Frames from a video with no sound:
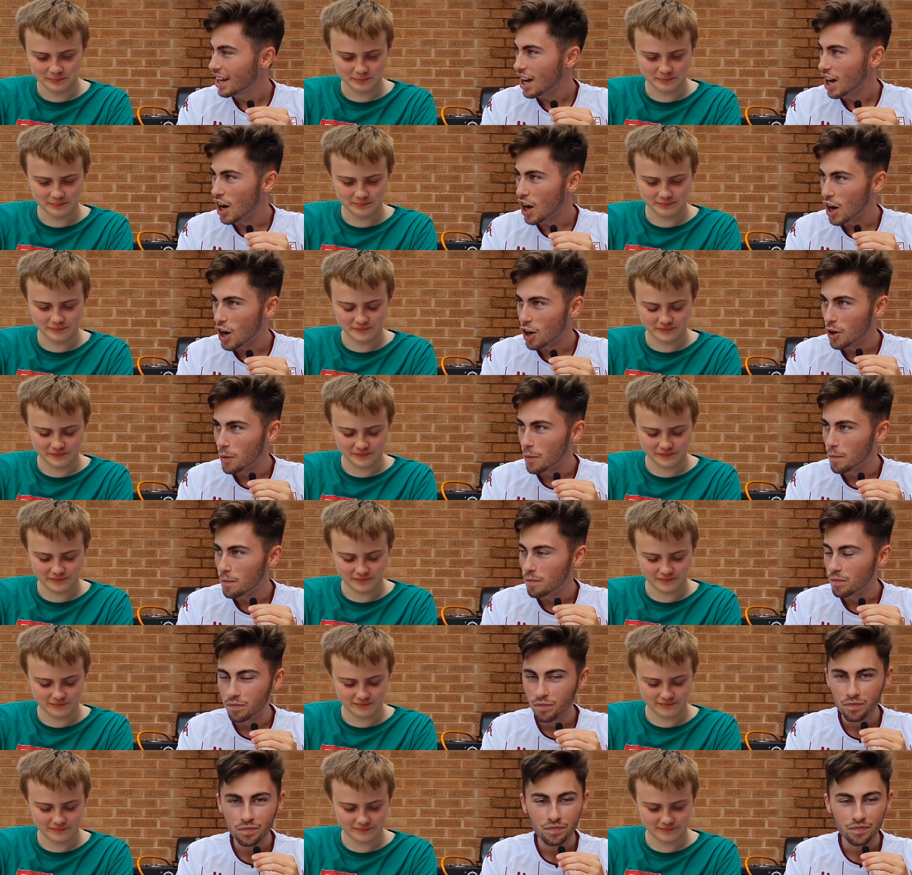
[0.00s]
Speaker 1: I
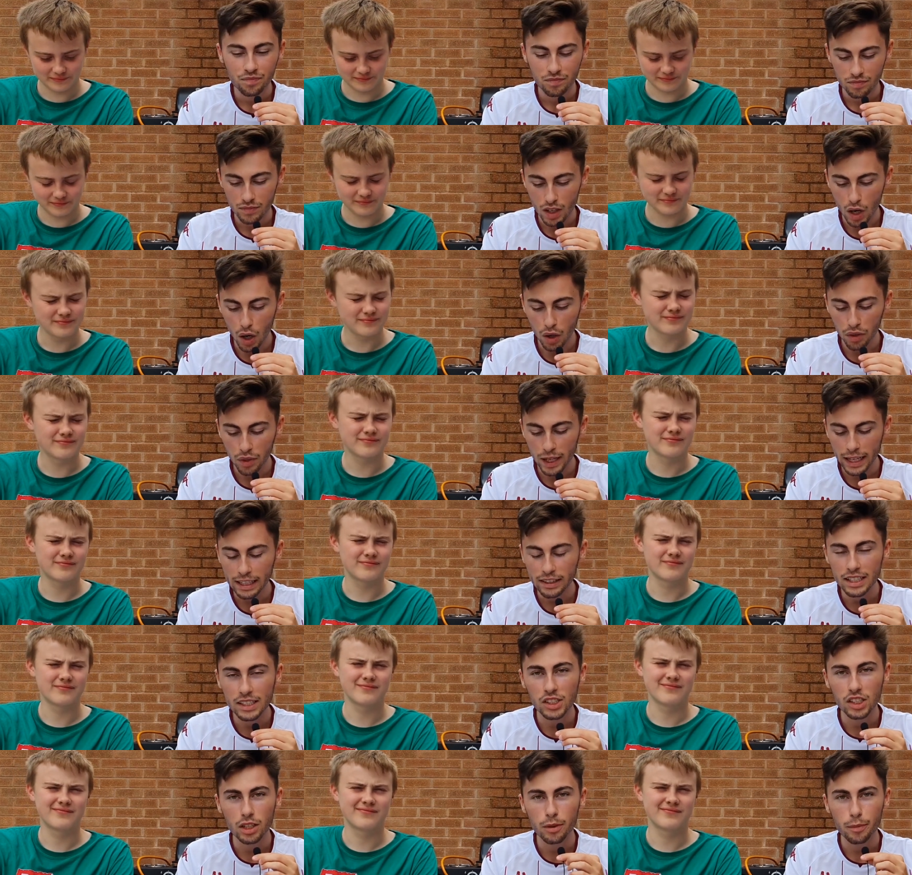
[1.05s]
think
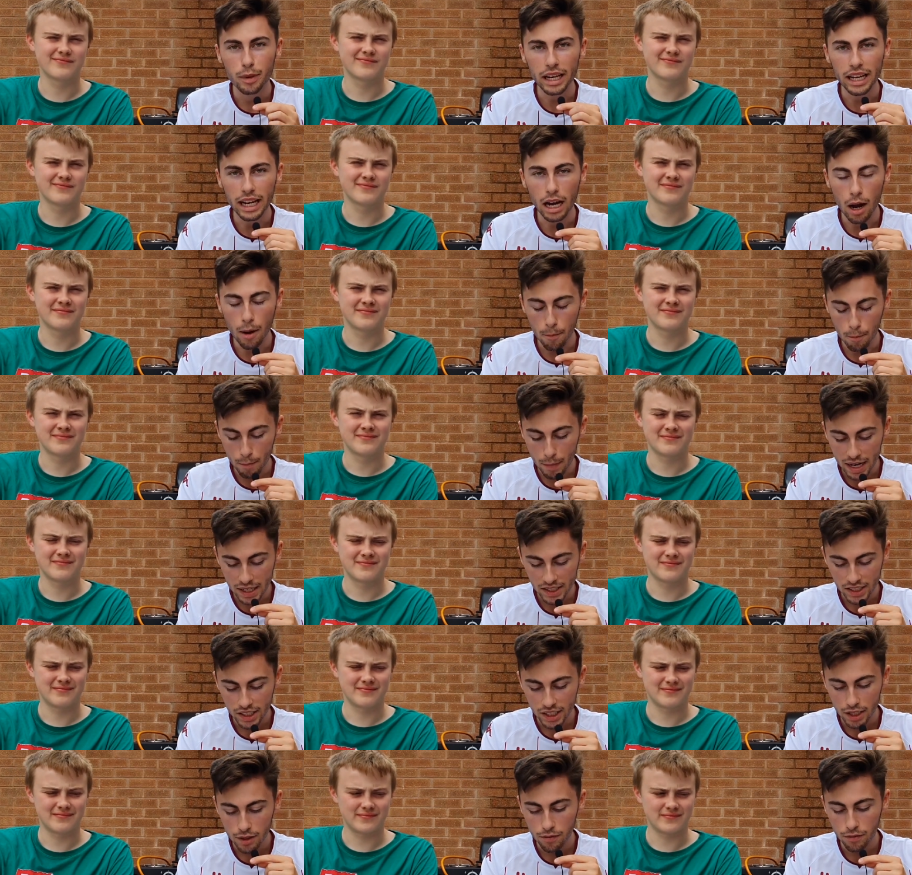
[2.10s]
there's going to be a
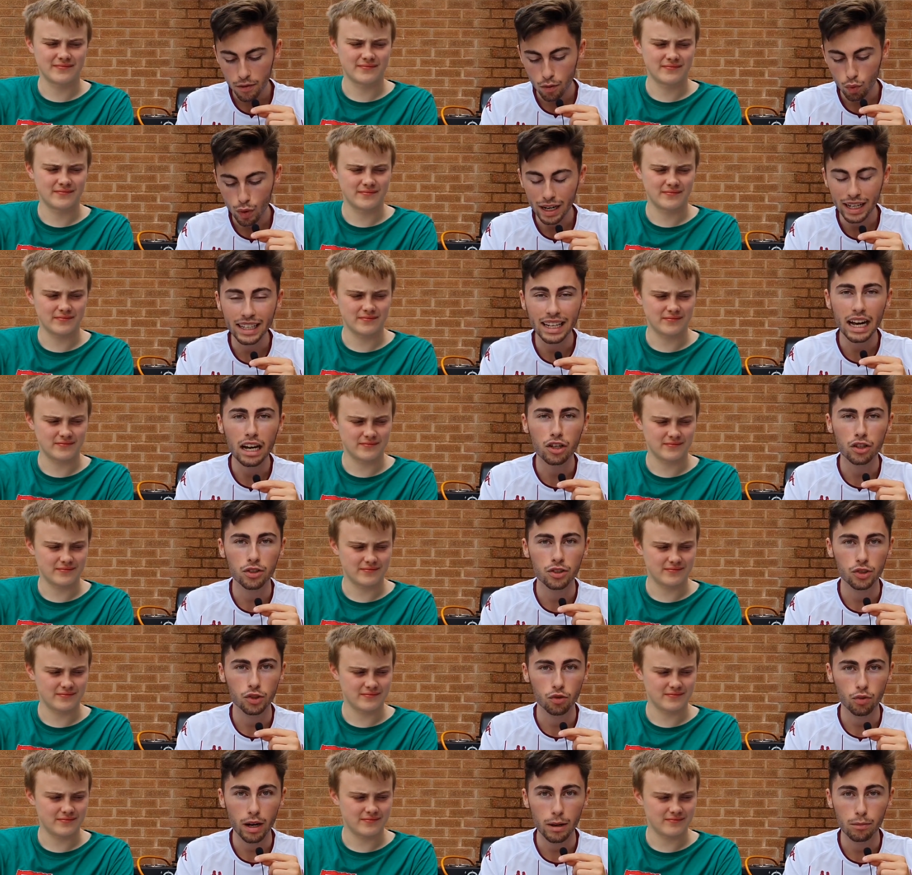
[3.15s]
massive relegation
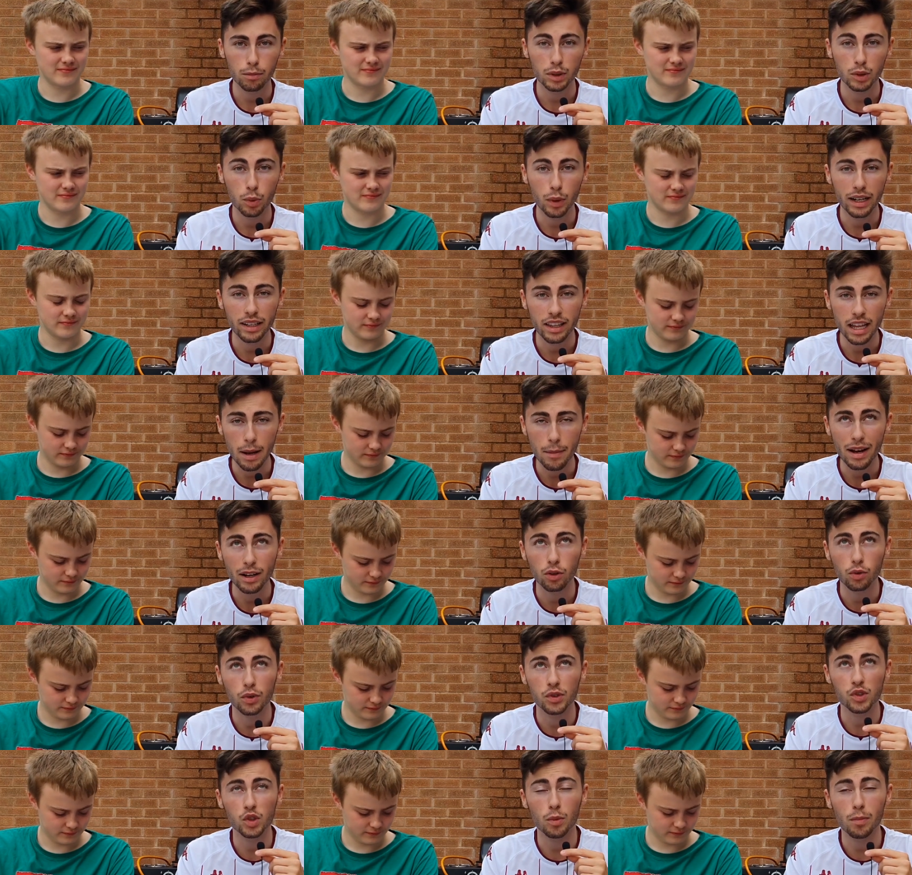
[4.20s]
scrap between them and
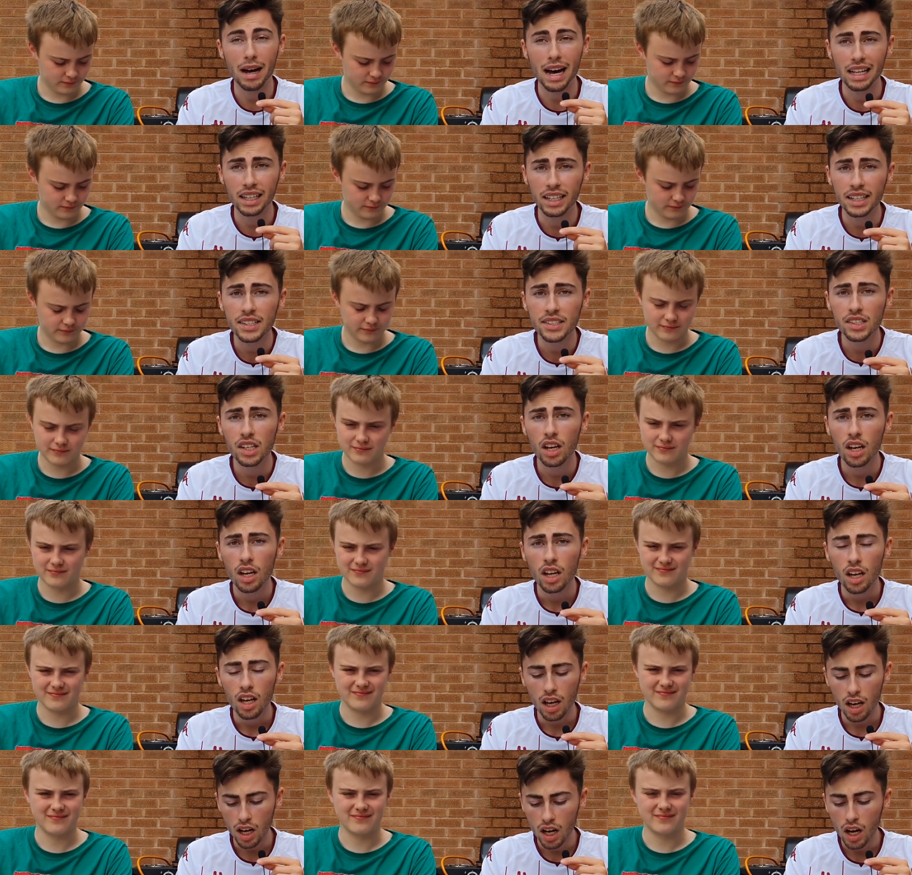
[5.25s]
Crystal Palace.
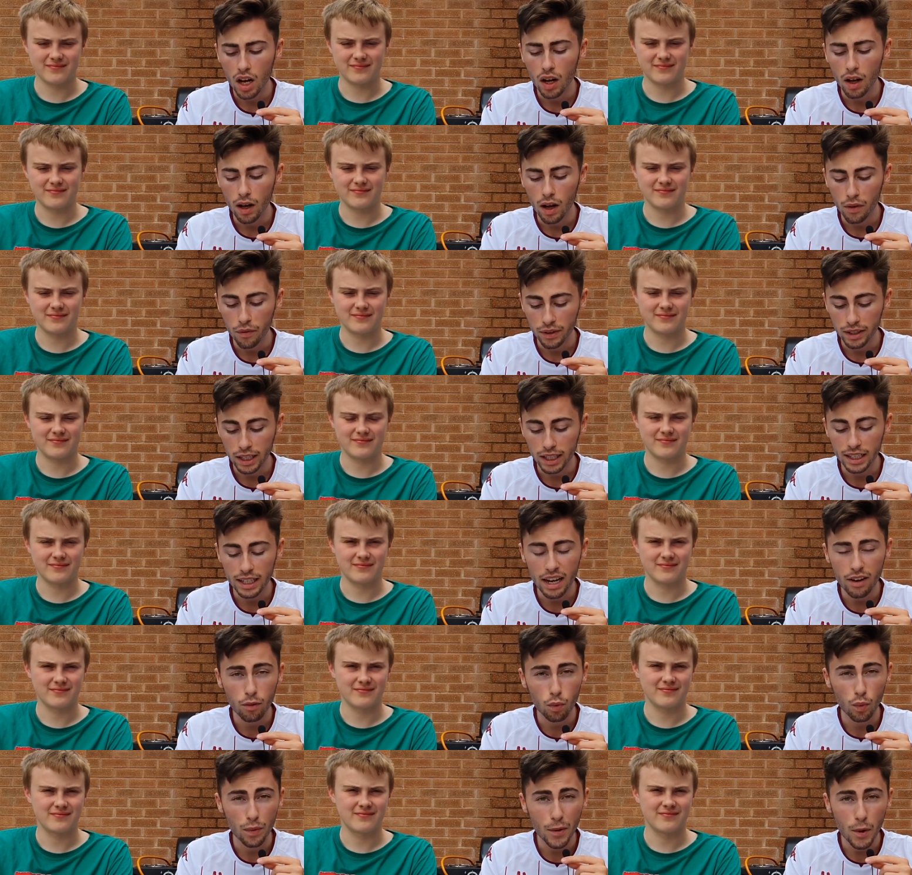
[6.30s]
I think they're going to
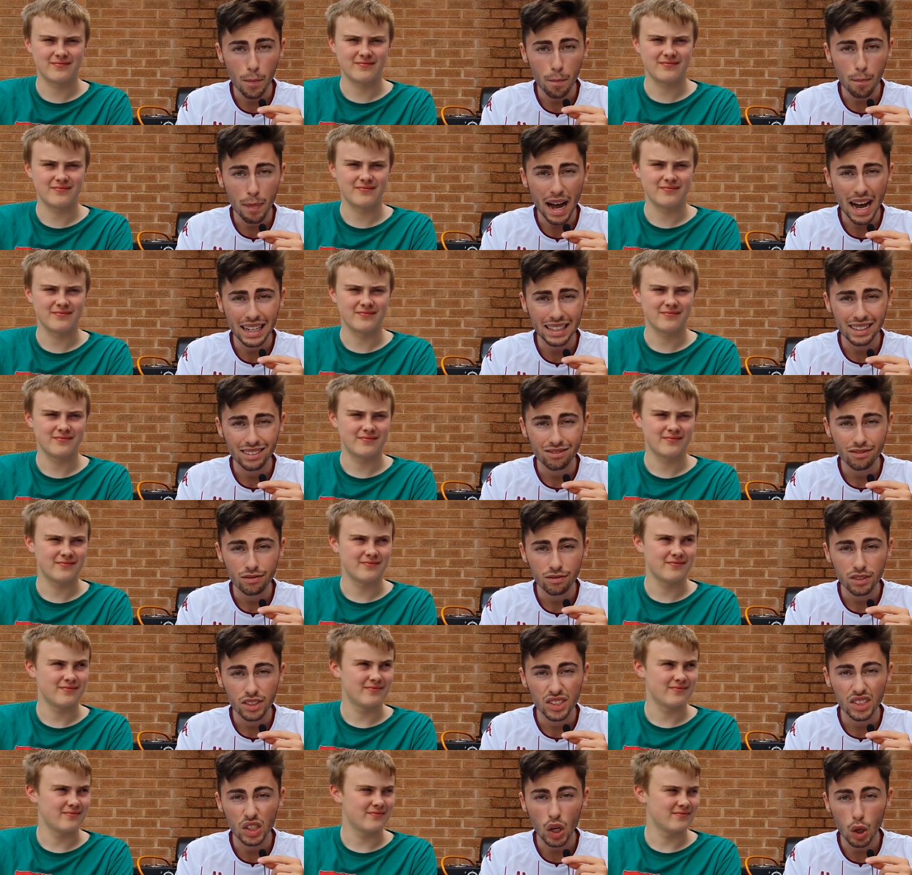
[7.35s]
have a real bad
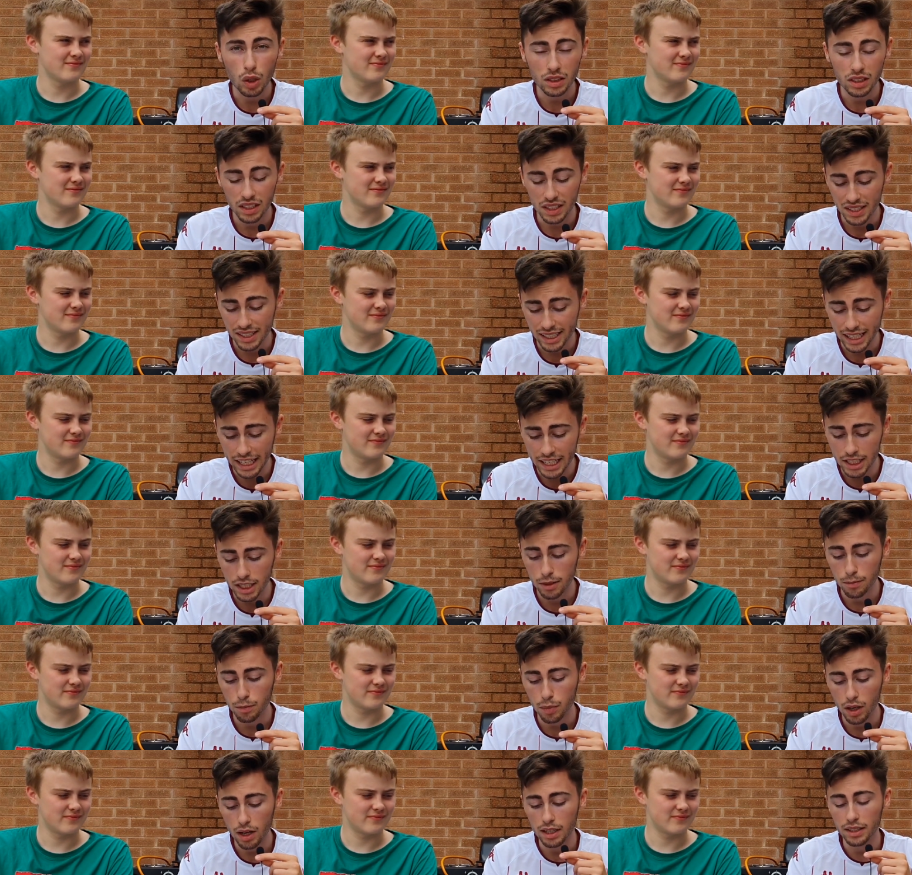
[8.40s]
start to the season,
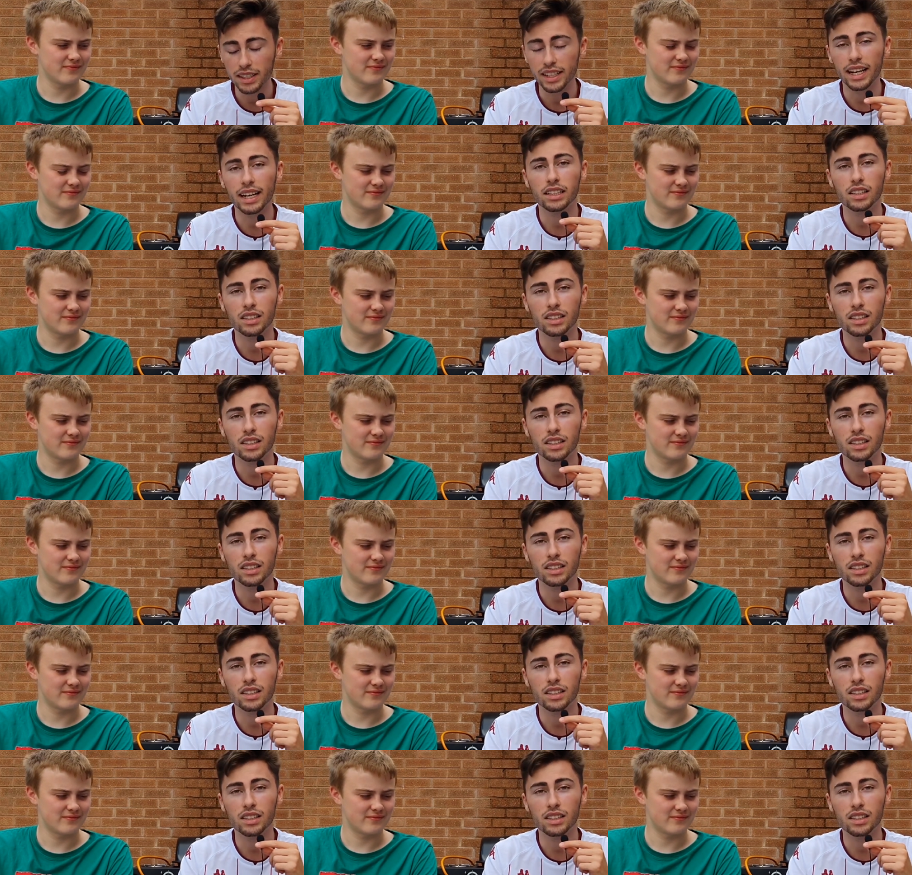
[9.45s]
but at the end